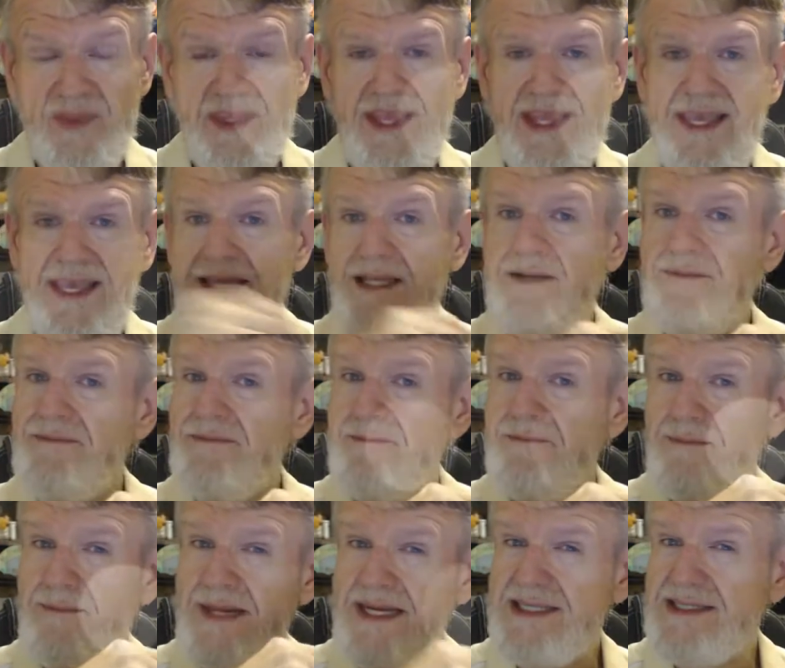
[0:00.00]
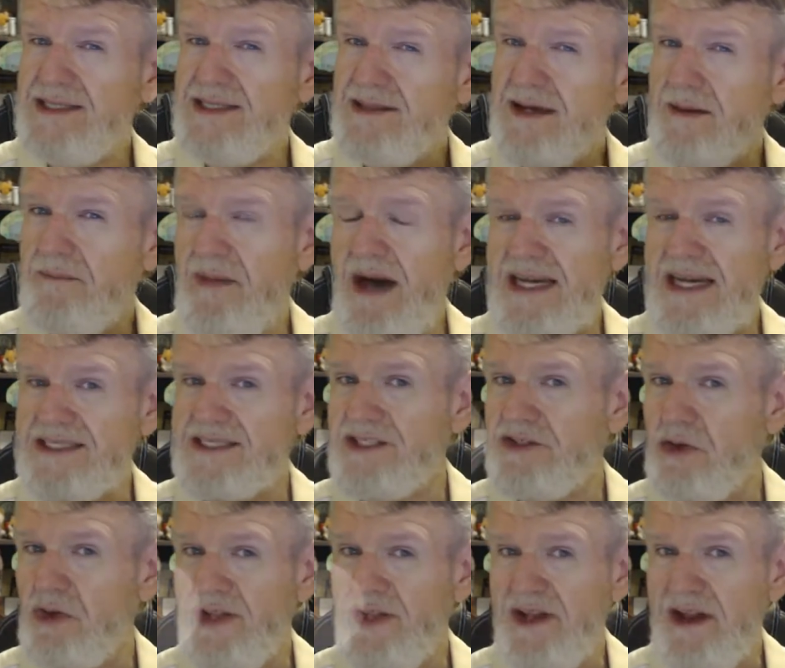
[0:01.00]
He'd messed up high
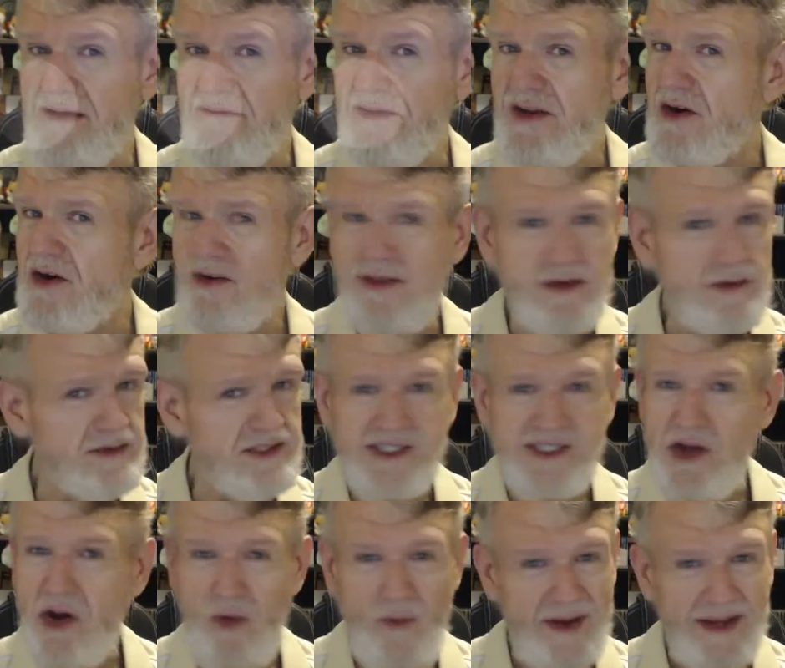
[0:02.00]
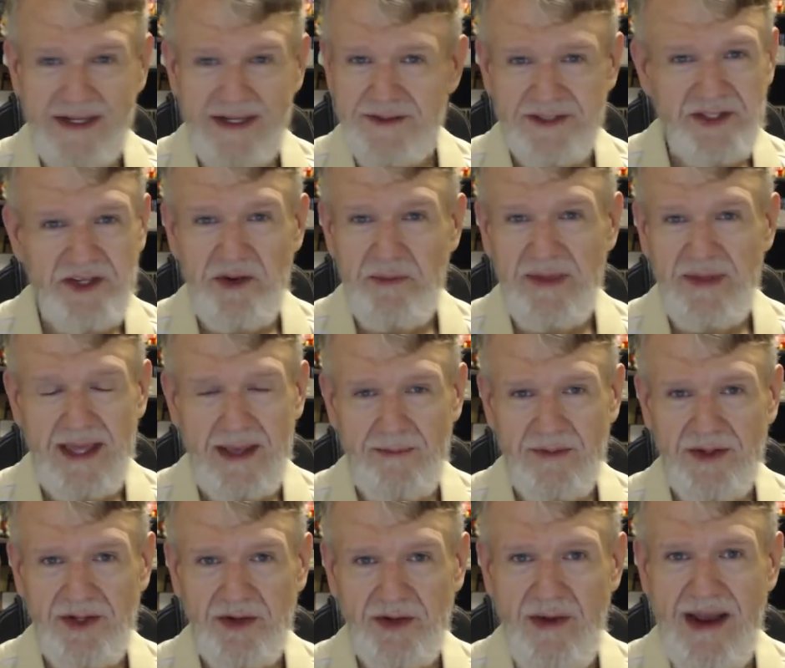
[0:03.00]
school enough here, there was no way he was going to be
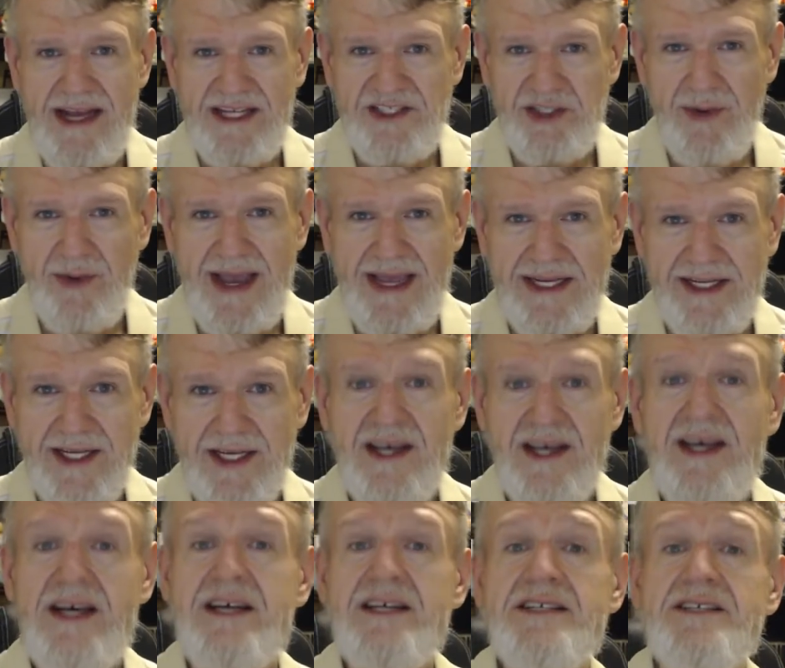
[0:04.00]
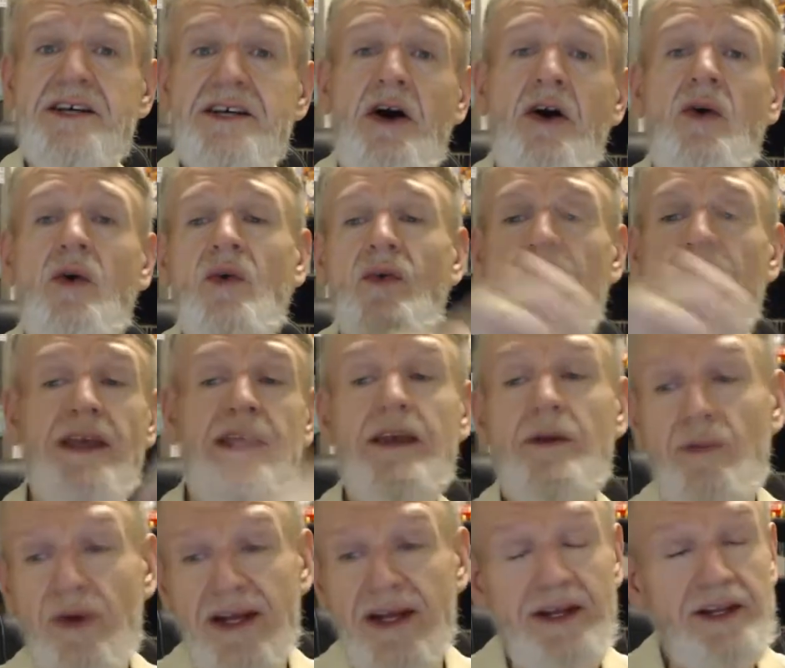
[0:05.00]
able to graduate. So he
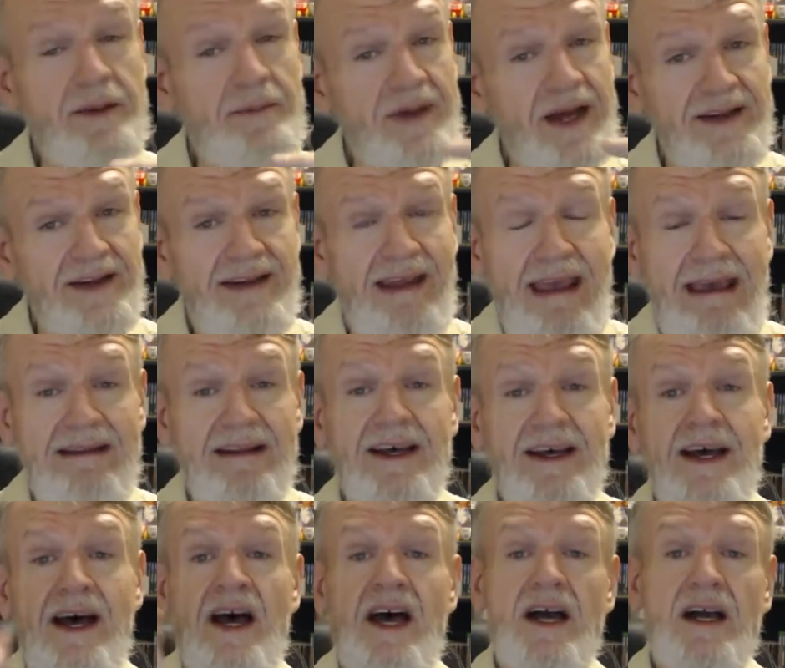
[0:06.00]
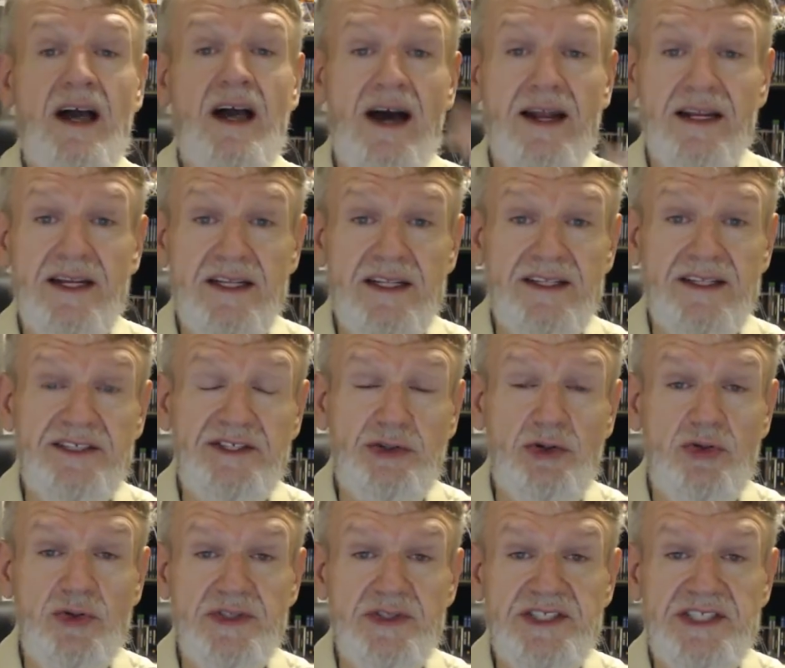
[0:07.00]
went to Montana, got into the
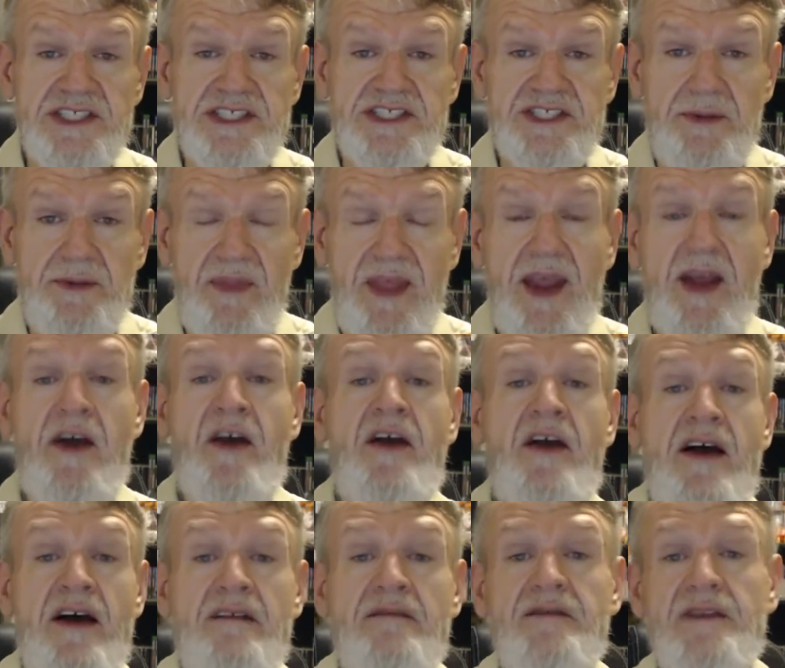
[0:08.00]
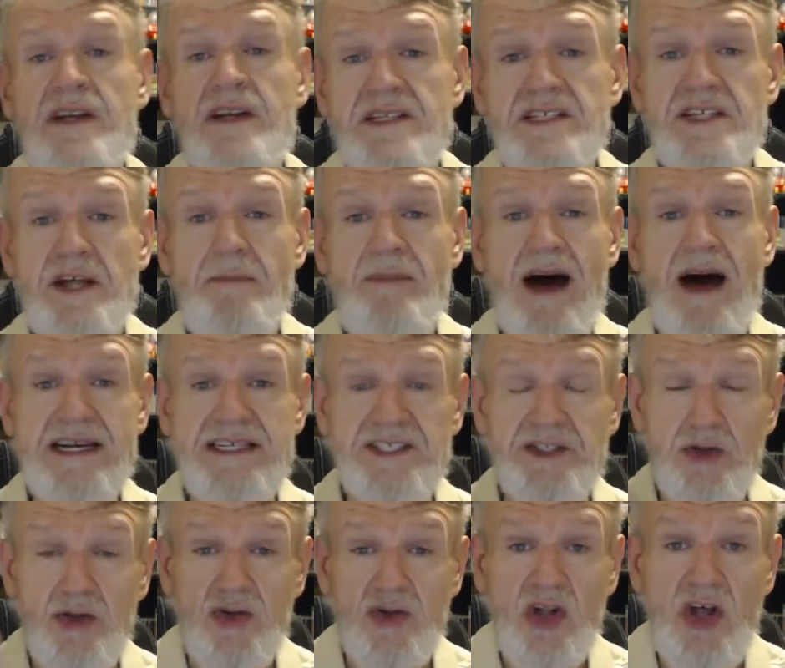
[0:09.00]
school system there, finished up high
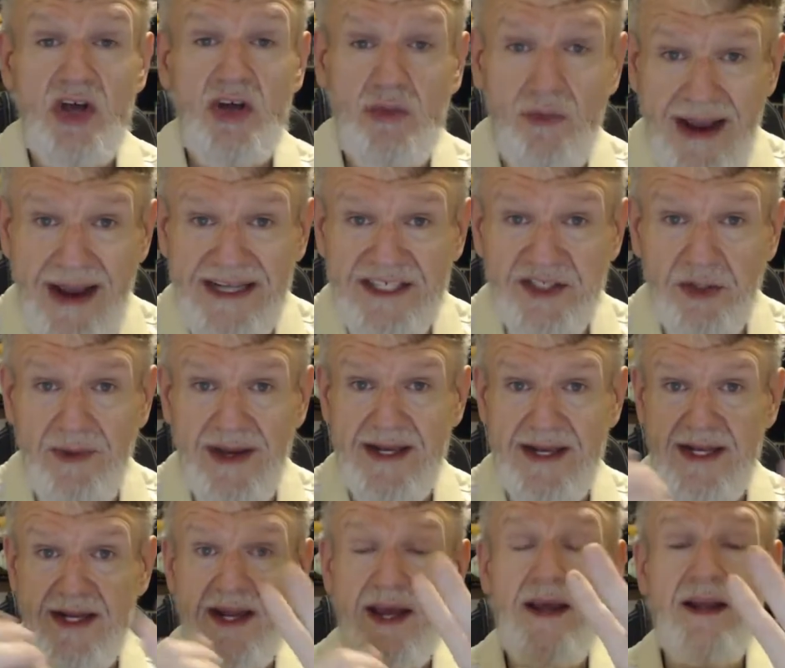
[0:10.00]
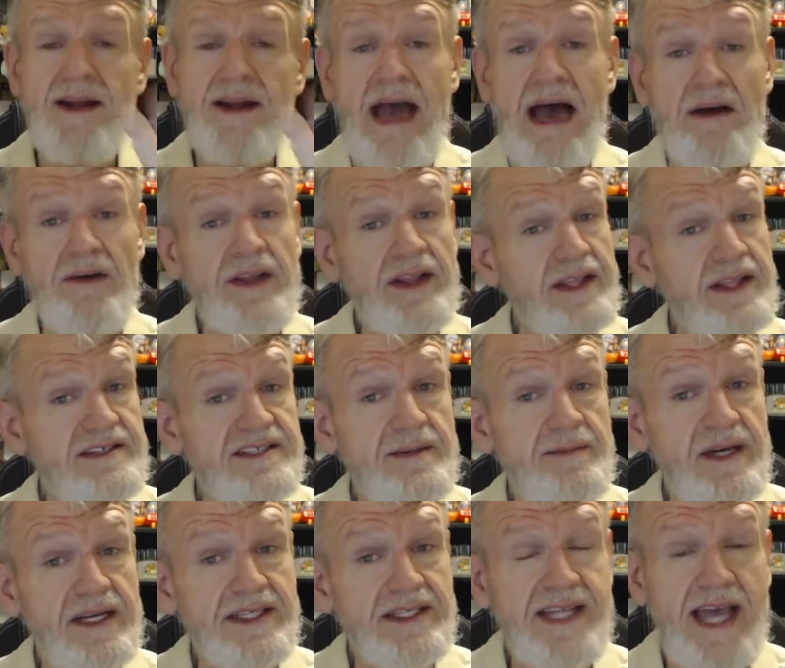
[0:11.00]
school, graduated. Now he lives in
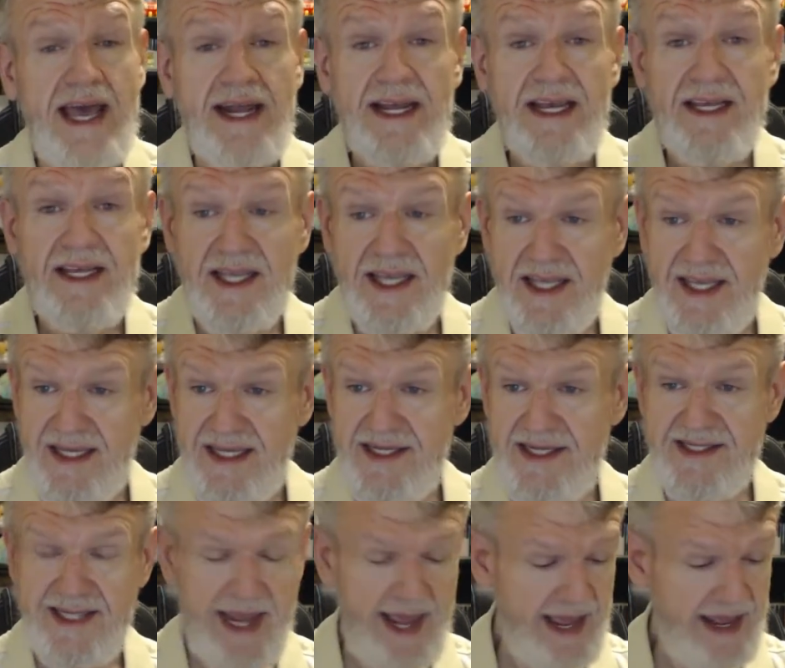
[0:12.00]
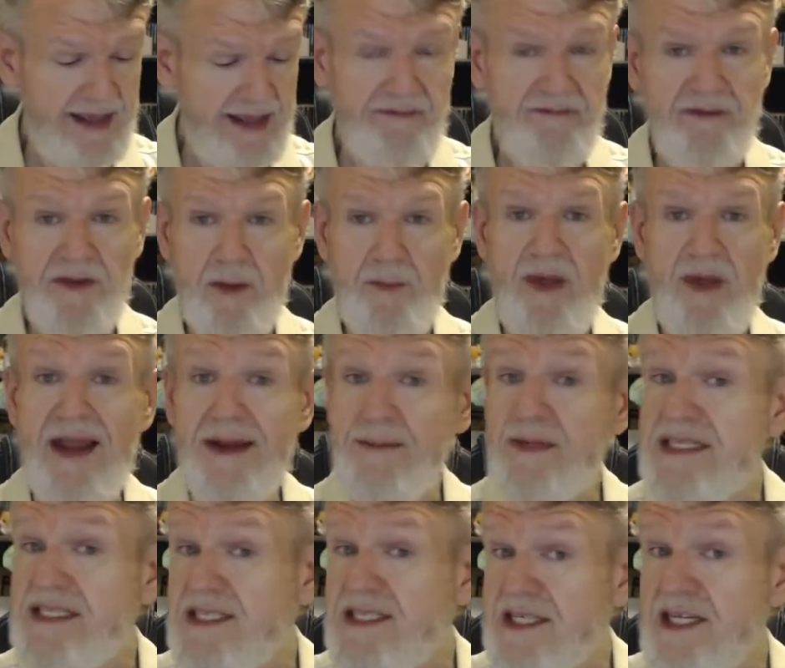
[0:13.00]
Montana. He's a
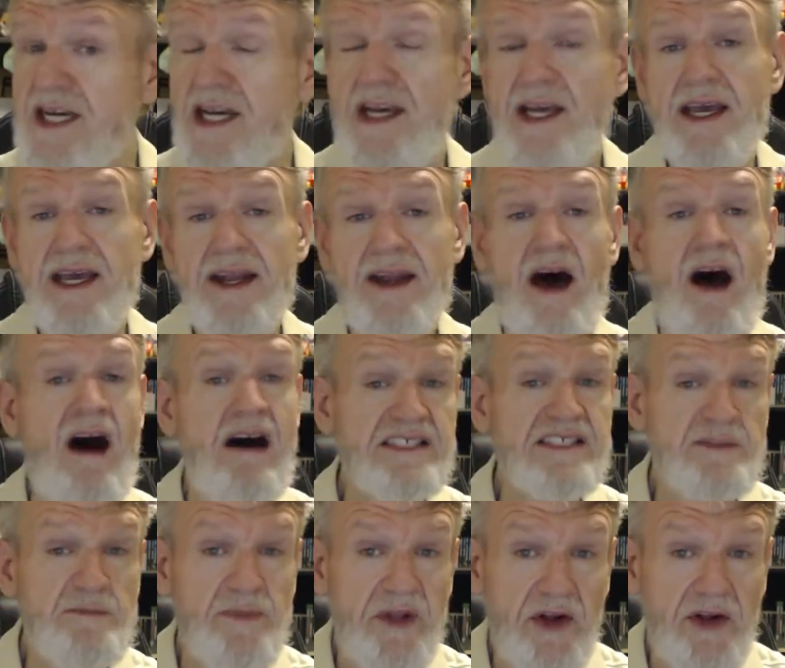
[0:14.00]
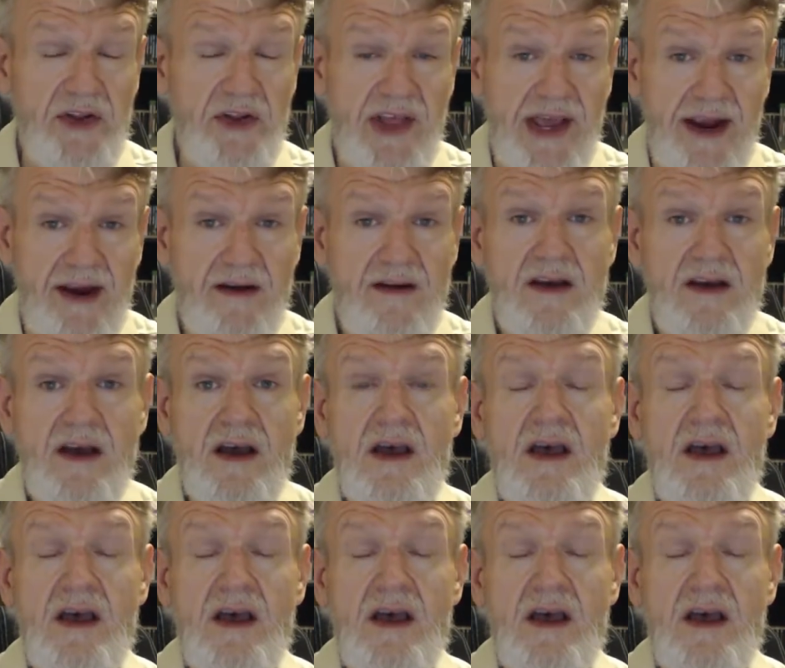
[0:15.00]
phlebotomist in a hospital there.